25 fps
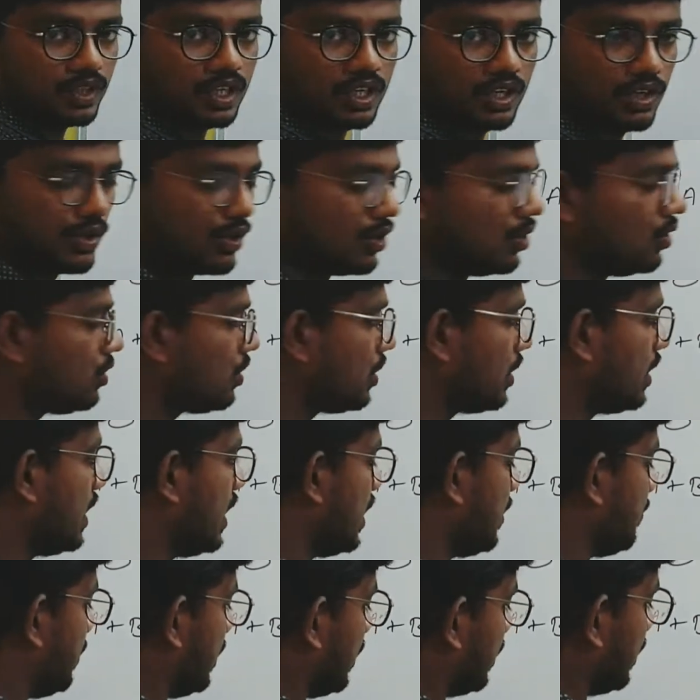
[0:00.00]
root
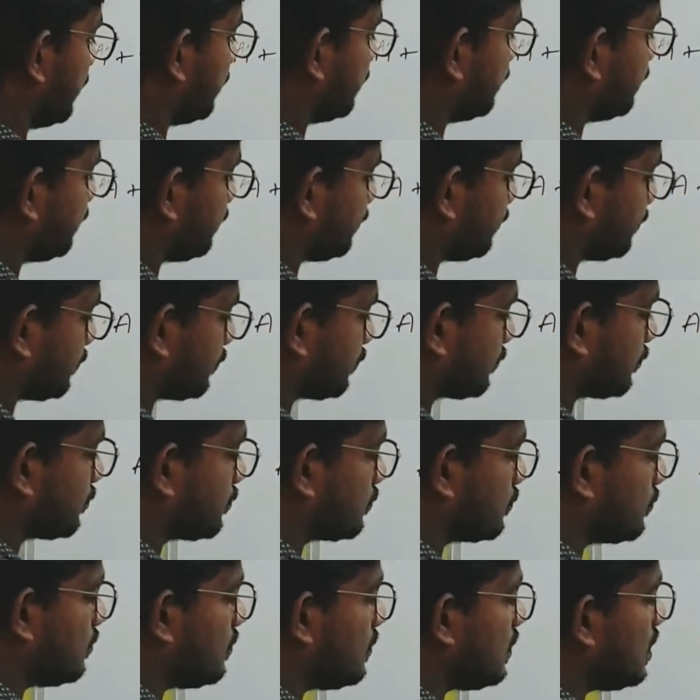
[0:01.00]
AB.
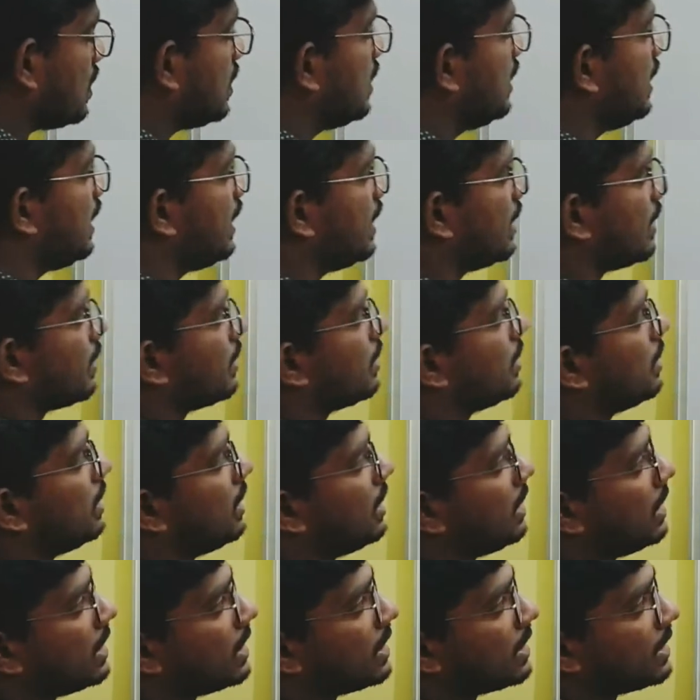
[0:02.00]
Here
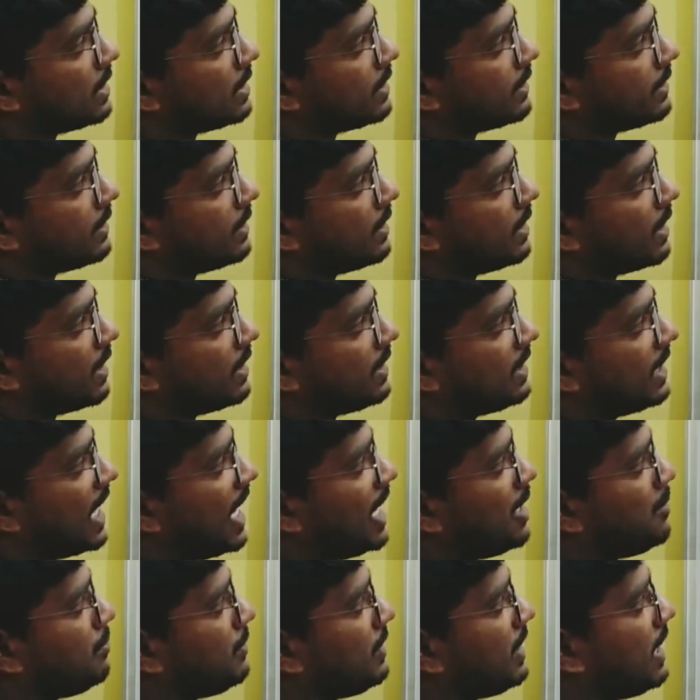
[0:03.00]
the
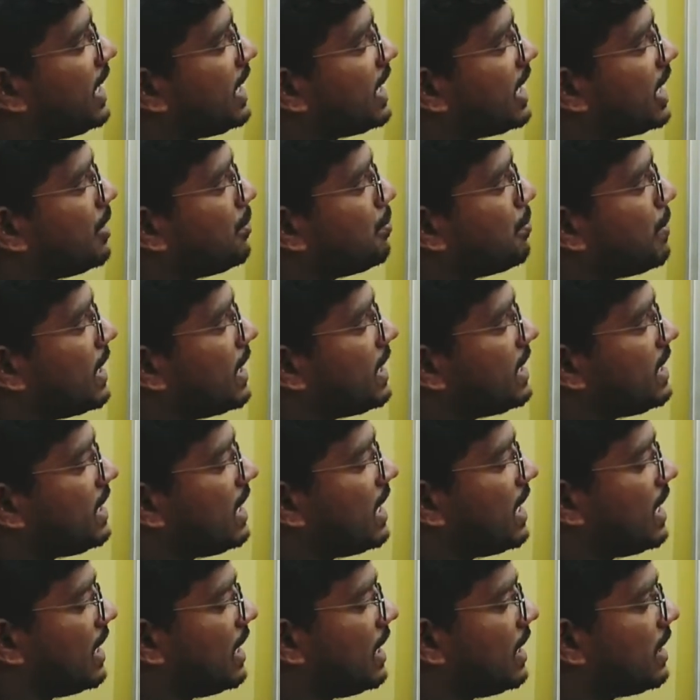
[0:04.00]
time taken by
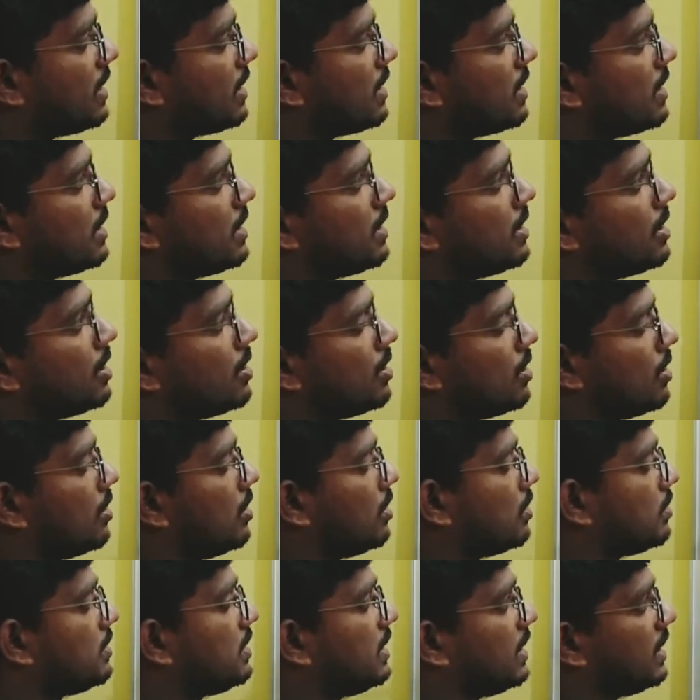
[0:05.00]
A,
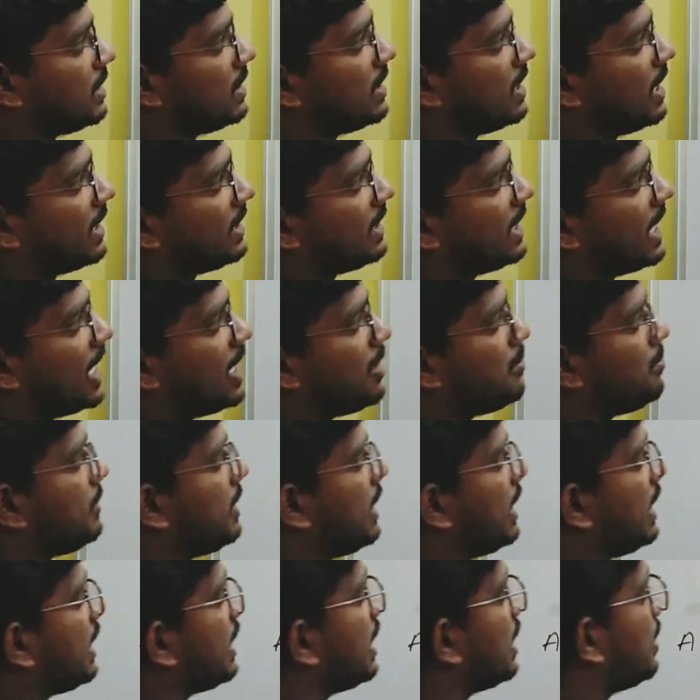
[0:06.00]
see, the time
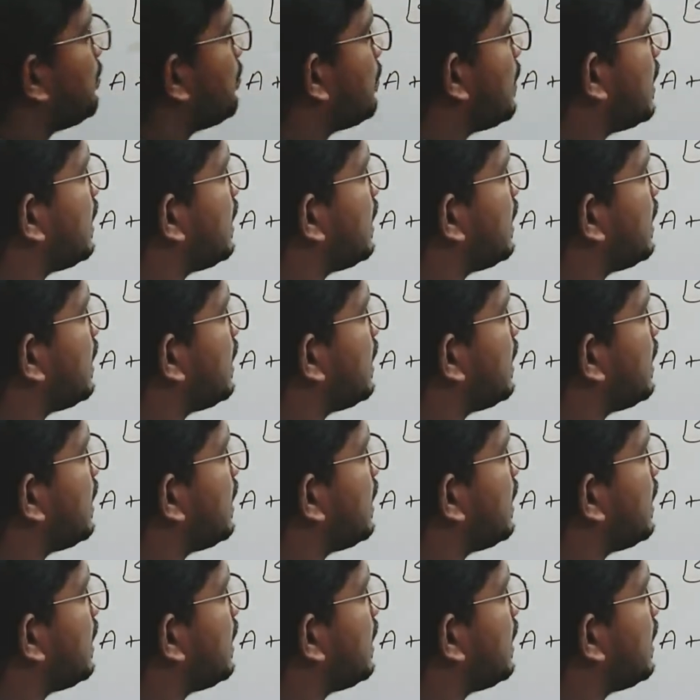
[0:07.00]
taken by